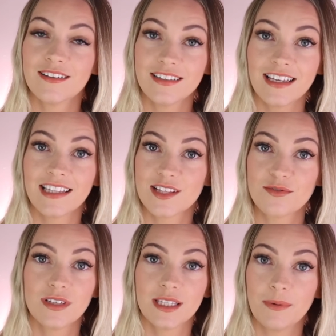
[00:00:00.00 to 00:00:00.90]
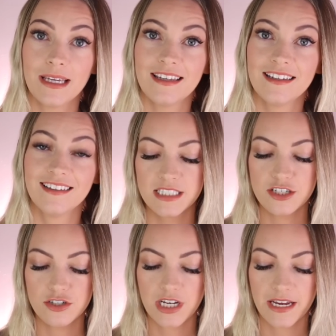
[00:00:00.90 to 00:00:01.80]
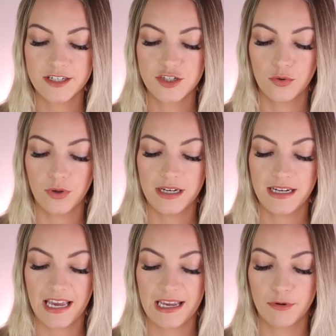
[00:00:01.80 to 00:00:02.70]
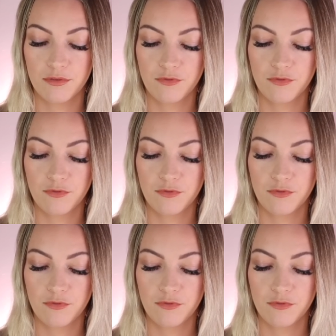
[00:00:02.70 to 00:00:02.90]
yeah, that's really weird. Did you change your name